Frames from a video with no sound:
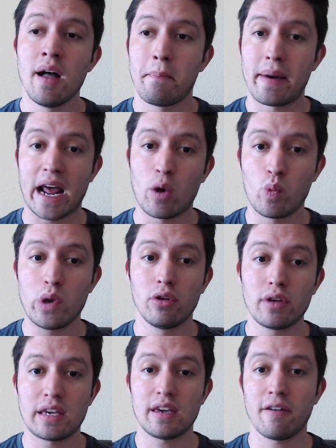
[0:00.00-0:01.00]
but I
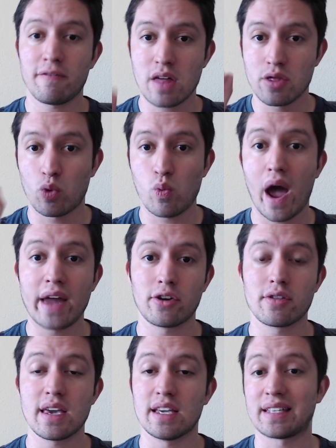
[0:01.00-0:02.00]
will give the writer
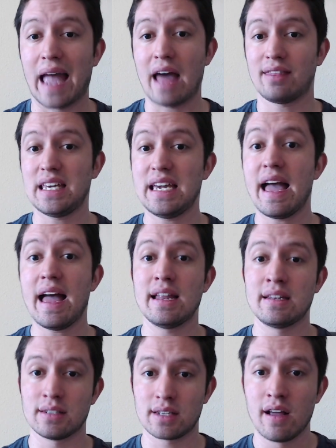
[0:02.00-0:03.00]
this. At the
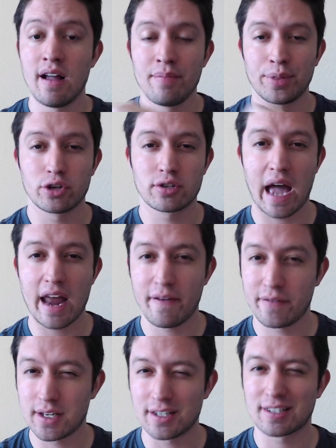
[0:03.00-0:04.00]
end, there's kind of
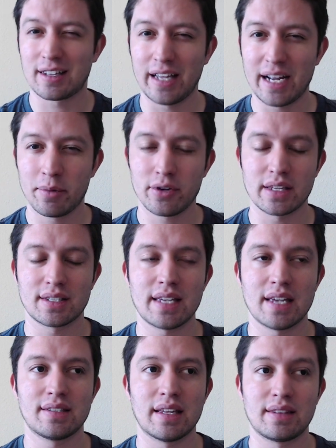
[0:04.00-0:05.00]
a disclaimer that
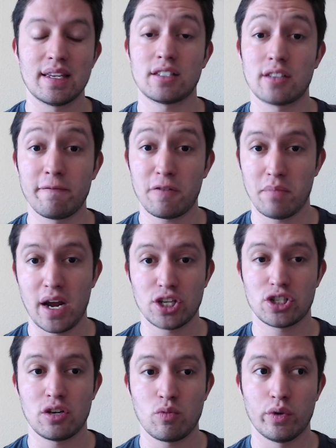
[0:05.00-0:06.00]
says that this
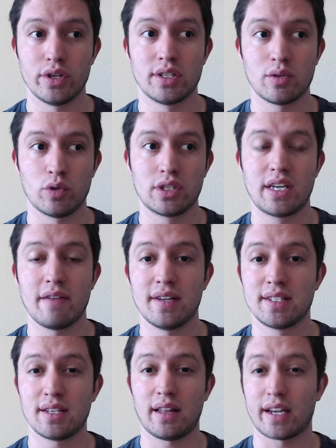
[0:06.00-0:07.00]
information was
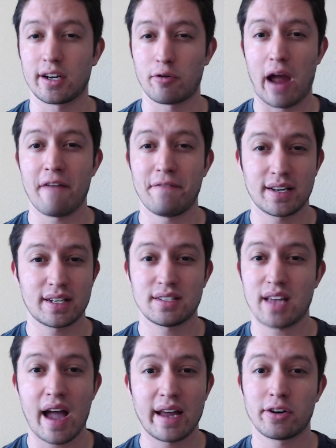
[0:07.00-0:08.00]
given to like a graphic
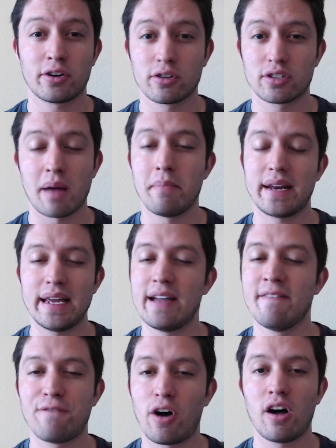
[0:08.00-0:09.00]
designer or somebody
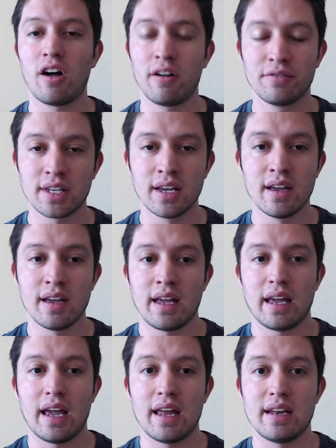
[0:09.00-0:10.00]
involved
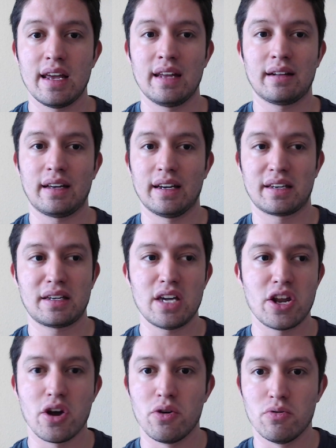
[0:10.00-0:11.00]
in like, you
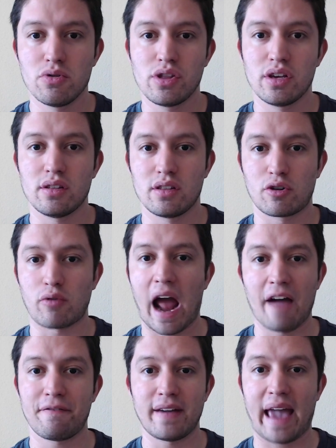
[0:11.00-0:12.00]
know, the
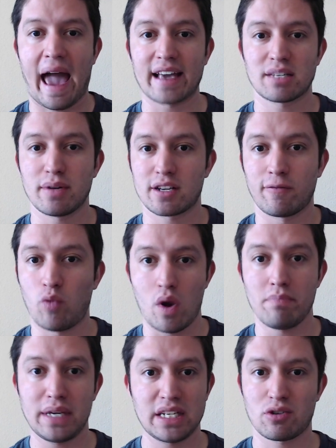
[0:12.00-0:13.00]
graphic aspect of
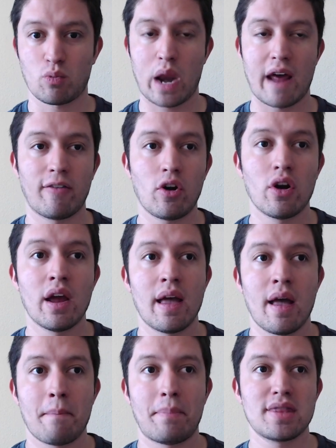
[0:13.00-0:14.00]
One Piece or whatever,
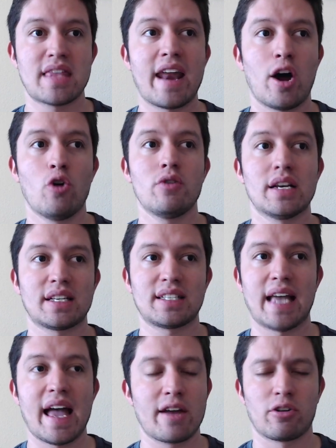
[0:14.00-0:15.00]
but that Oda
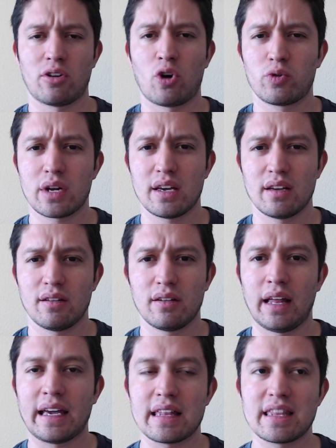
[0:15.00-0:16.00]
said, or Oda,
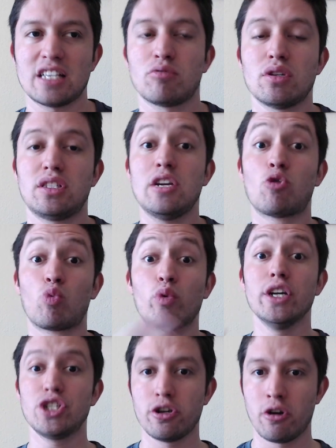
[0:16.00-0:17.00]
like this was the
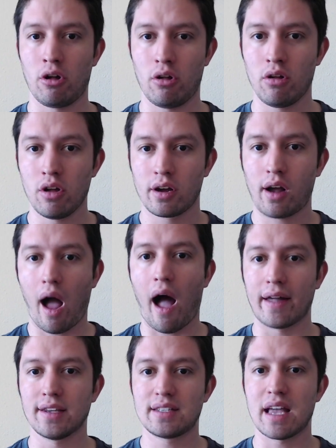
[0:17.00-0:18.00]
original
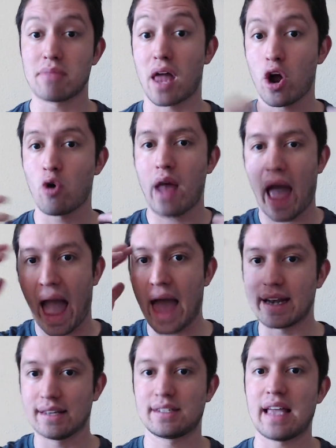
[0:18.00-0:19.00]
concept that Oda had
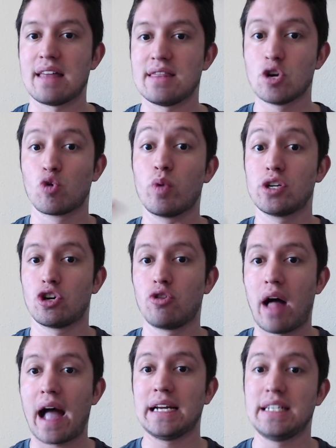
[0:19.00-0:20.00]
in his head, the original
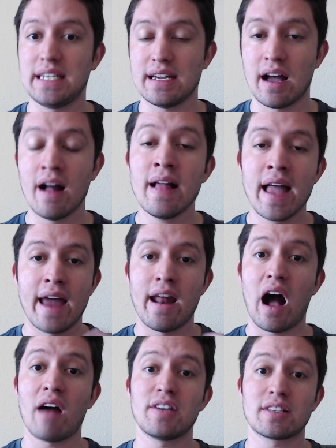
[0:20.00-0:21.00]
idea. And
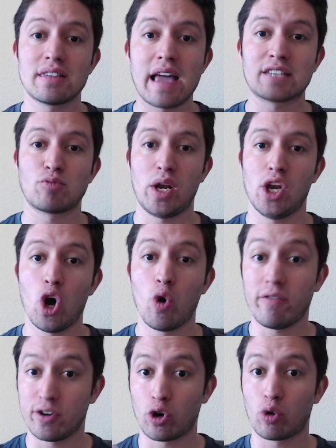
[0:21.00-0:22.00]
obviously, as we know,
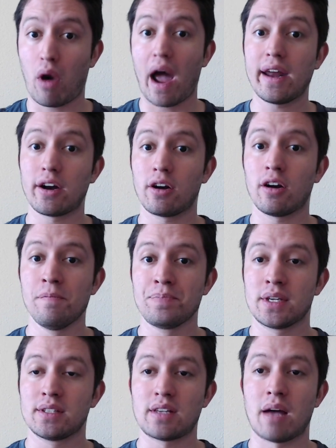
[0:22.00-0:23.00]
if you're a writer,
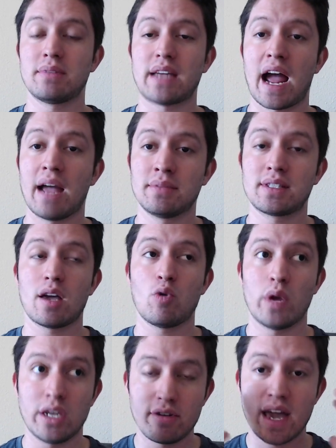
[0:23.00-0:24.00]
sometimes
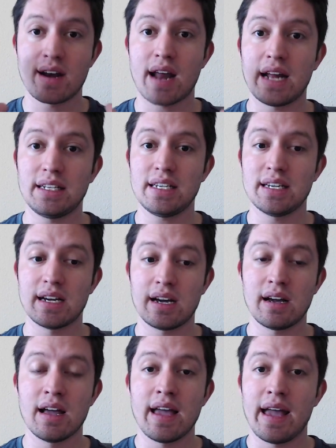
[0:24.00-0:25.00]
when you get an
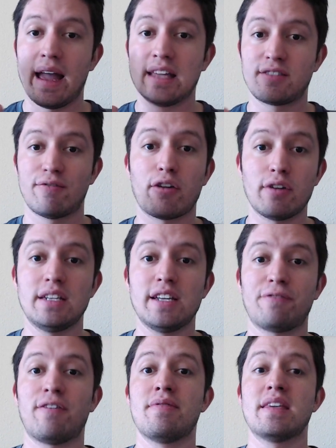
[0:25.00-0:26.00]
idea, it's very
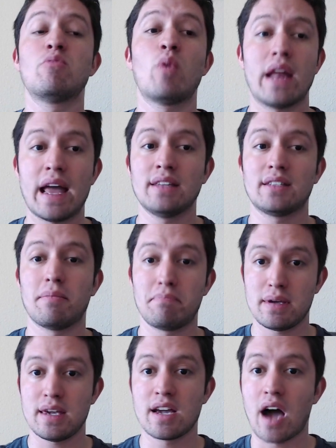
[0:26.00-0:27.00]
different than what ends up
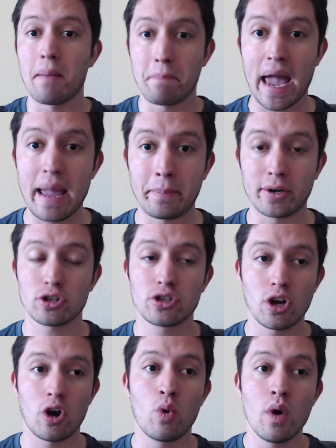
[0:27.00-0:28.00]
being on paper.
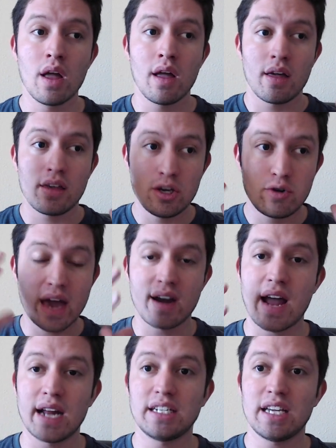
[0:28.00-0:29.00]
So you get an
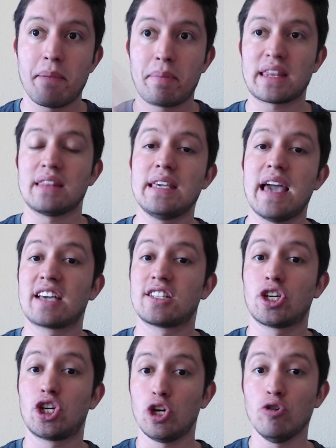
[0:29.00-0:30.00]
idea, but then the
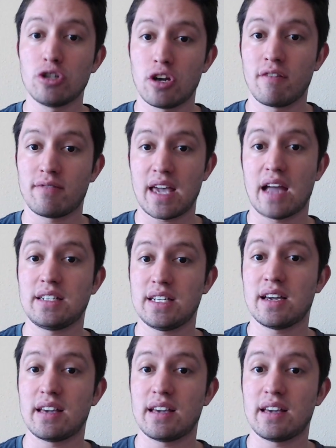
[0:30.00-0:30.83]
execution of the idea